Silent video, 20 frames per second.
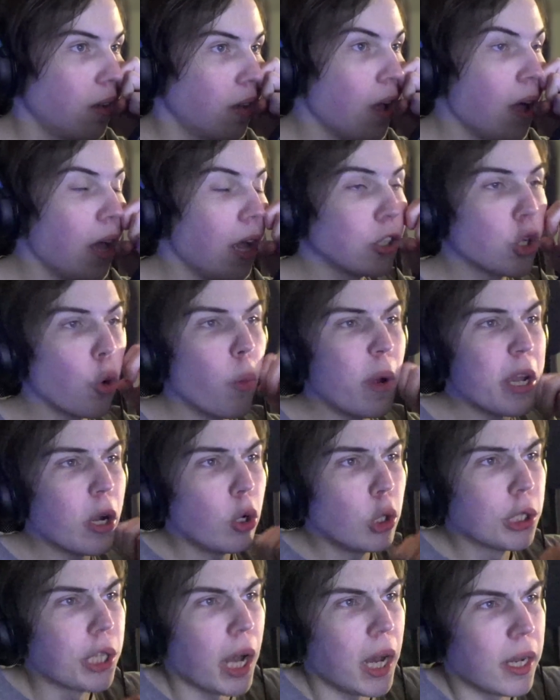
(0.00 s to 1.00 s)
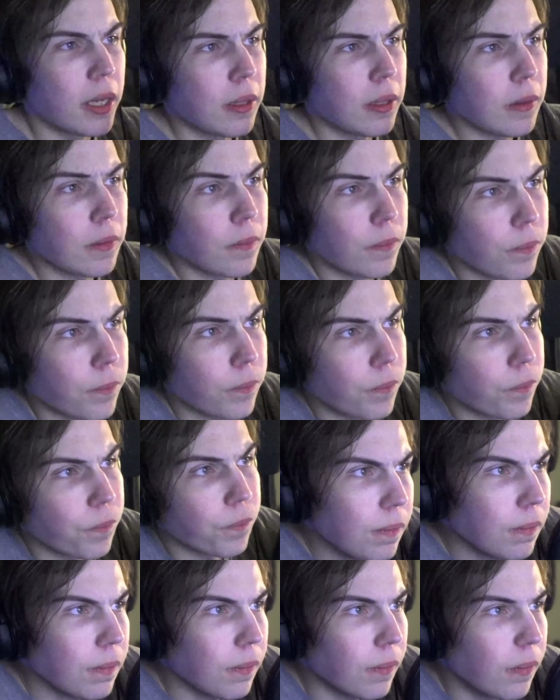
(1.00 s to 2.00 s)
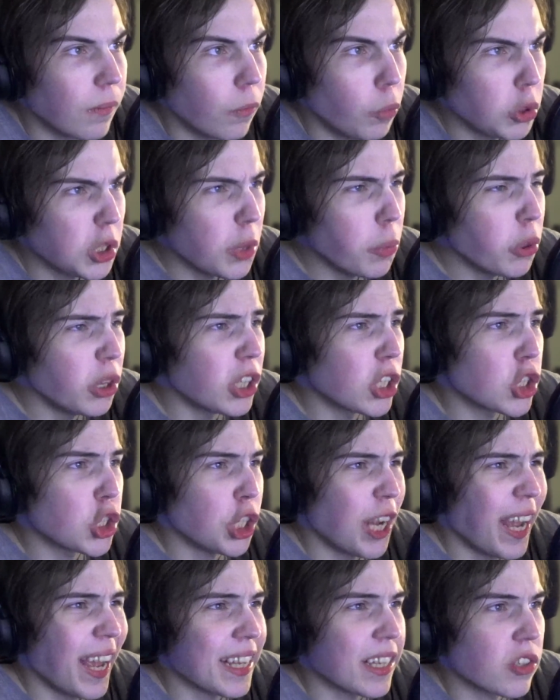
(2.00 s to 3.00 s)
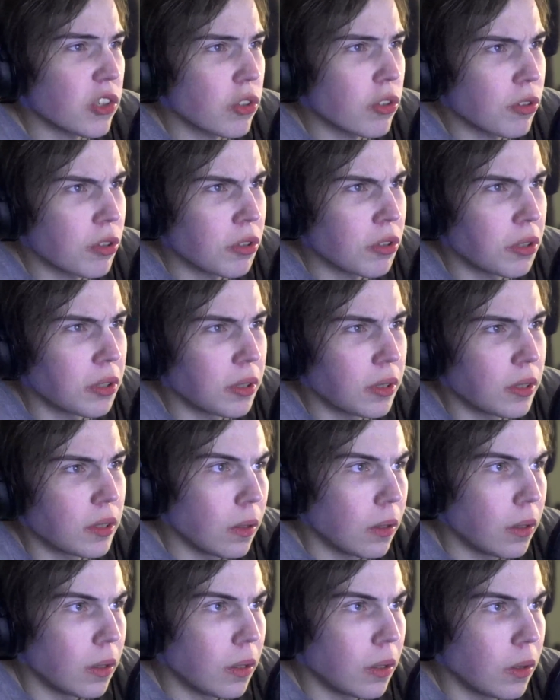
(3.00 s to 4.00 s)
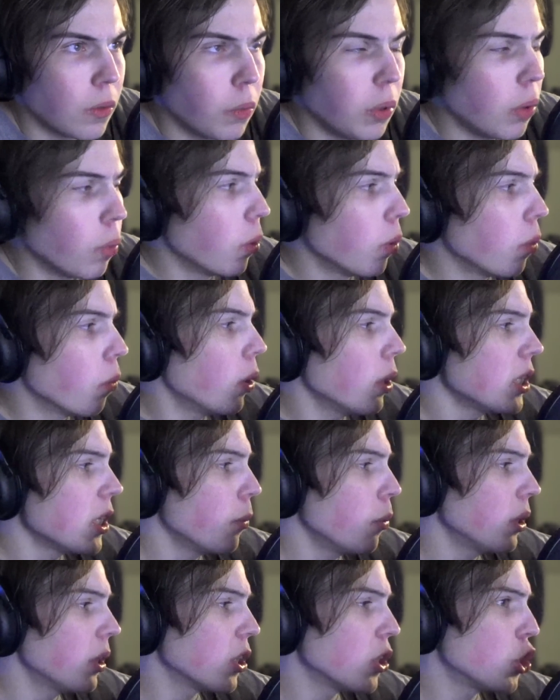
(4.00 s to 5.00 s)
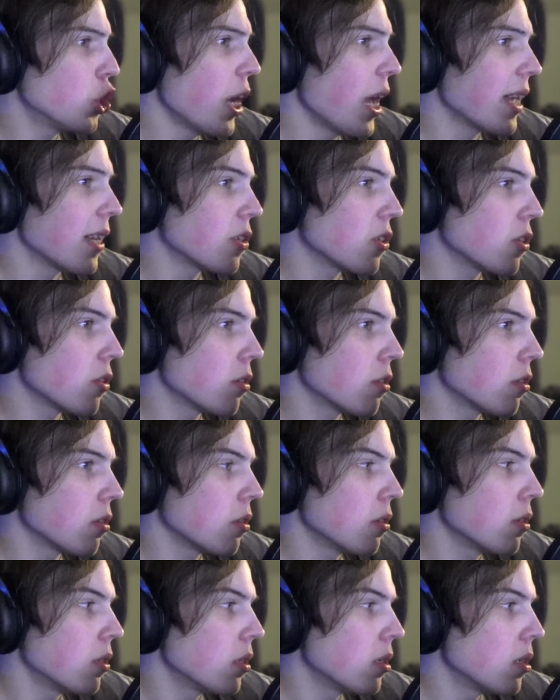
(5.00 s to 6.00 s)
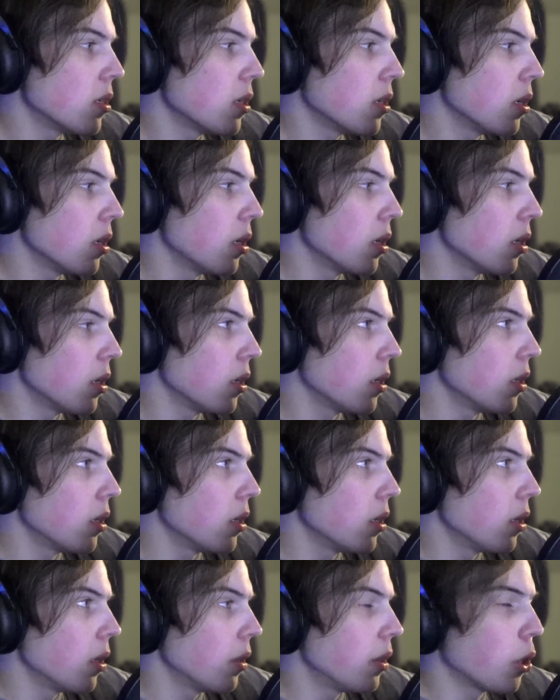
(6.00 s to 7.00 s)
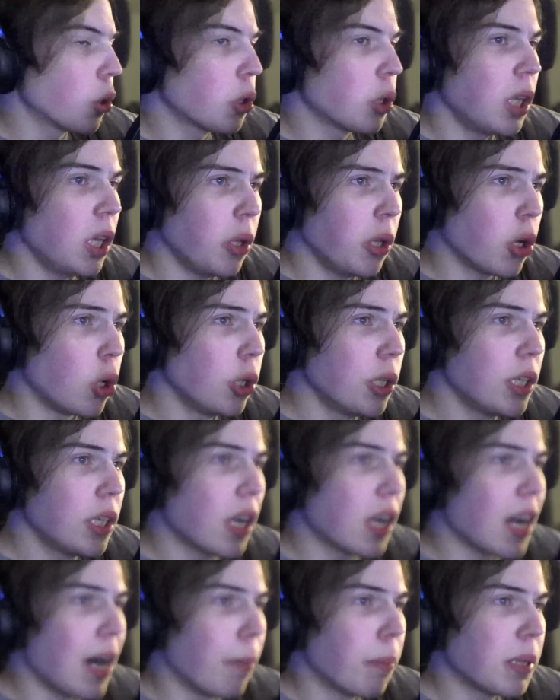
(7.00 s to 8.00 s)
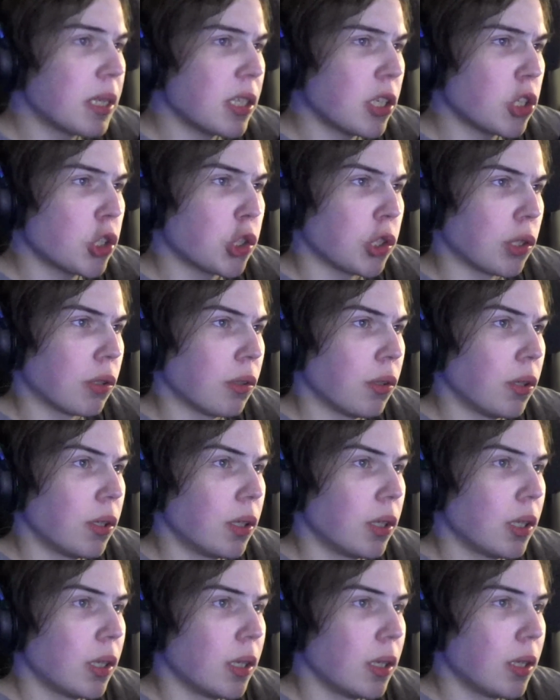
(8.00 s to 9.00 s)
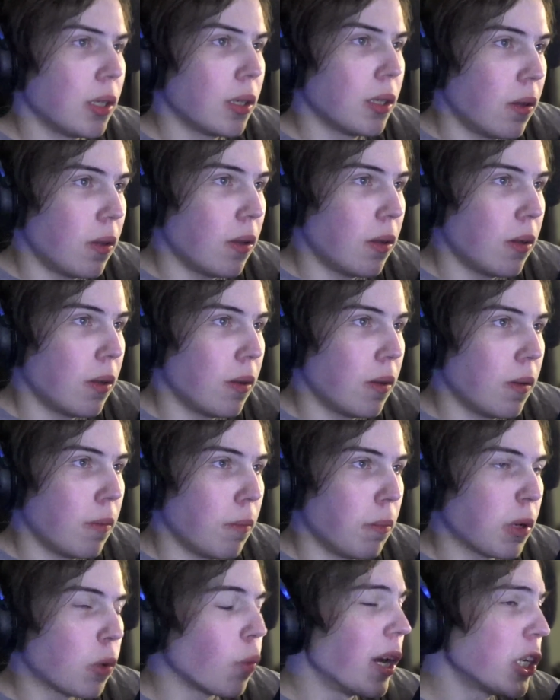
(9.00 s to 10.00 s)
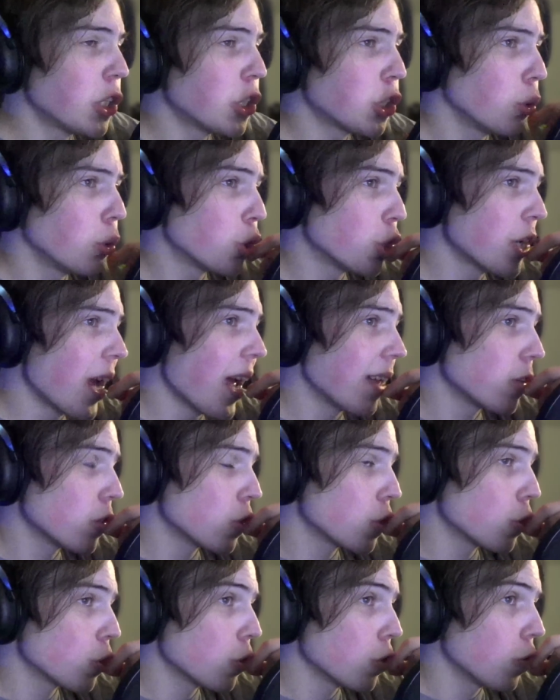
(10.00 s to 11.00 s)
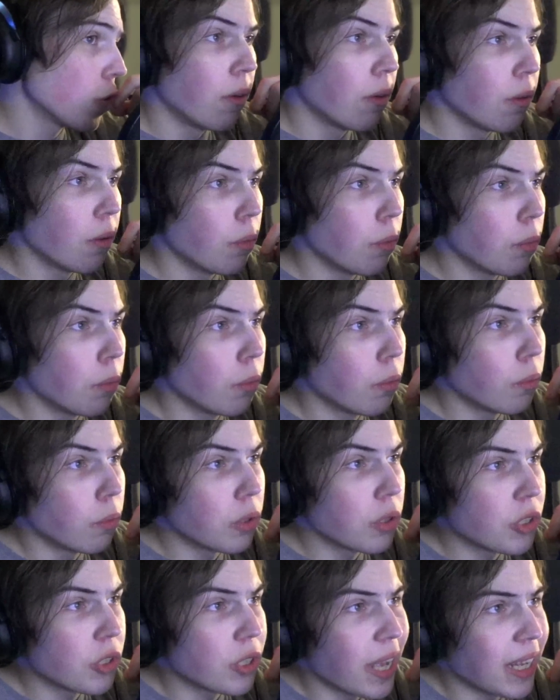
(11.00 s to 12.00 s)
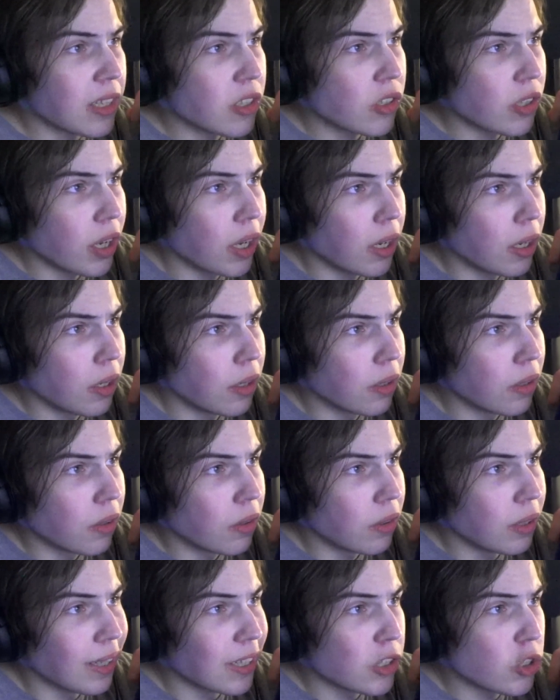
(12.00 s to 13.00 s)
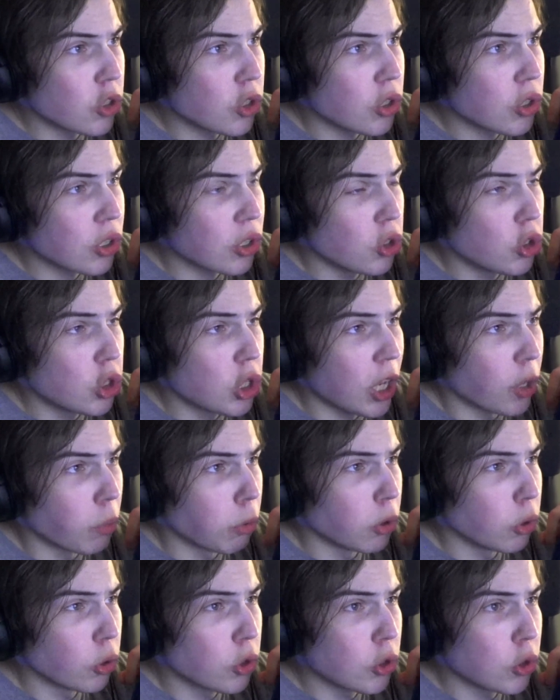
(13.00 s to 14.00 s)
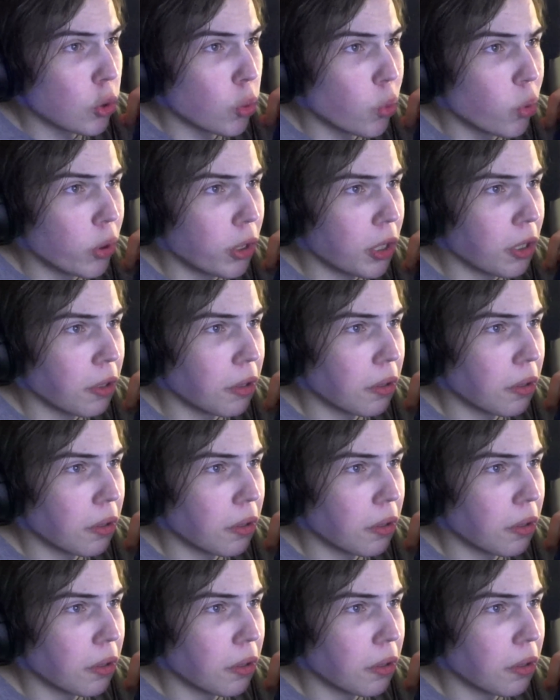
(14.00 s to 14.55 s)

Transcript: Also, wait, hold on. What's up with the chests? What's up with the chests? They're clearly holding a competition. But why show chests? What does that say? I think that's just general store?